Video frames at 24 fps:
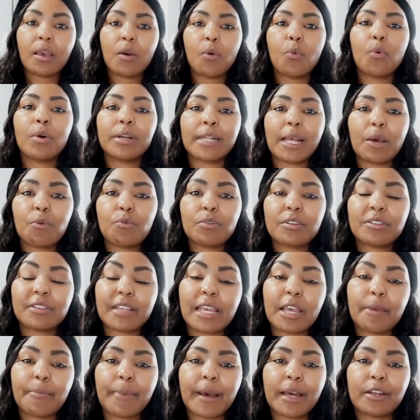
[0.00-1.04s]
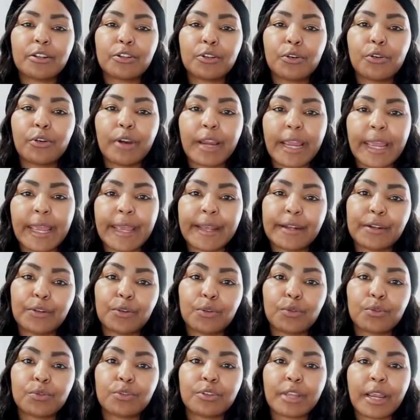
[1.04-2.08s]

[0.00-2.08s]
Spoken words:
What I will say about door handles,